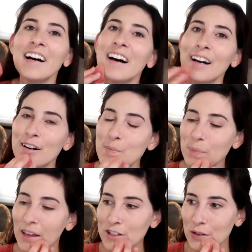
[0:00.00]

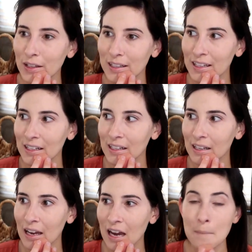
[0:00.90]
I don't like
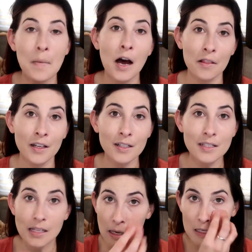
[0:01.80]
eating at potlucks,
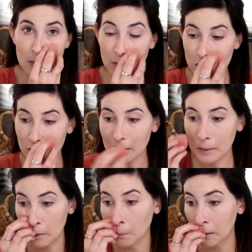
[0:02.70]
especially
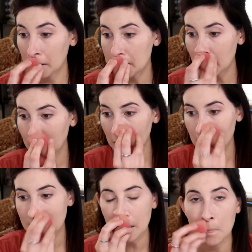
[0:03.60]
like at work and stuff,
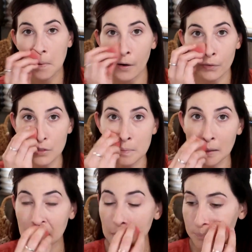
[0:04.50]
because it bothers
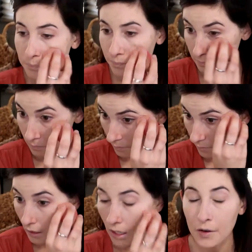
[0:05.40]
me
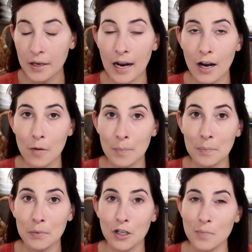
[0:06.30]
on how
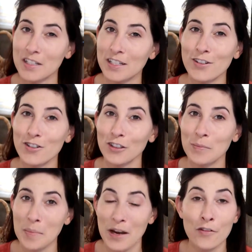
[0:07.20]
people could potentially
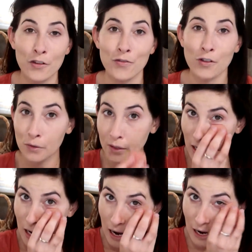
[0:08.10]
prepare their food.
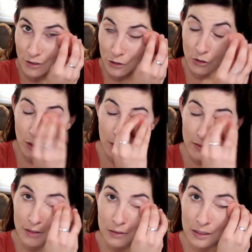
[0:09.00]
I don't know what
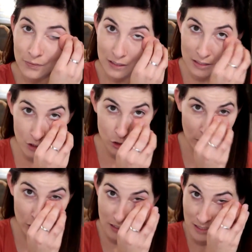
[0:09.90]
their living
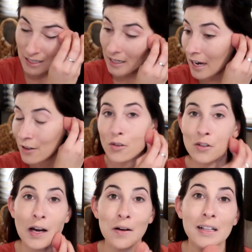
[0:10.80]
situation is like. I don't
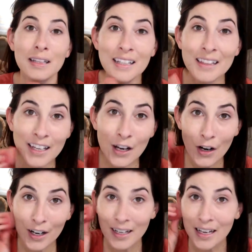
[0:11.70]
know how clean they
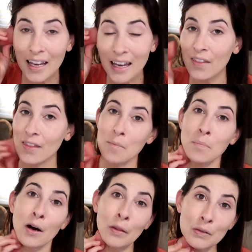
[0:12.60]
are, and that
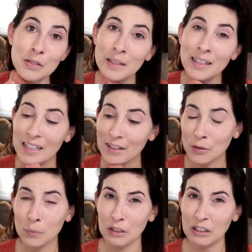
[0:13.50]
bothers me, and I have
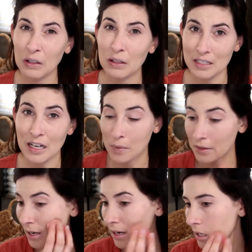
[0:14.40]
a really hard time with
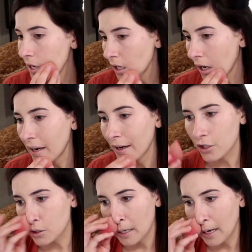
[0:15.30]
that. I
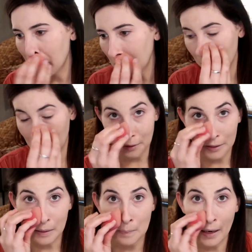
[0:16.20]
actually had a
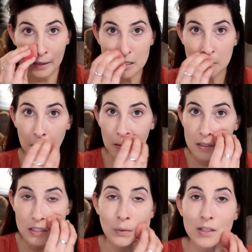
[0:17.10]
really bad
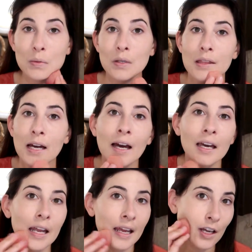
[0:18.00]
experience once with
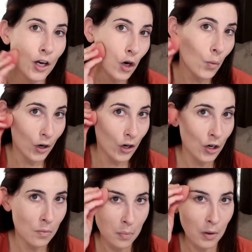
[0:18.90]
that. A
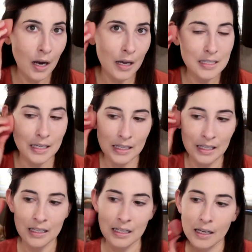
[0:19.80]
coworker brought
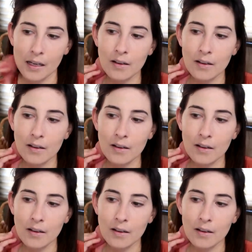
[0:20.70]
in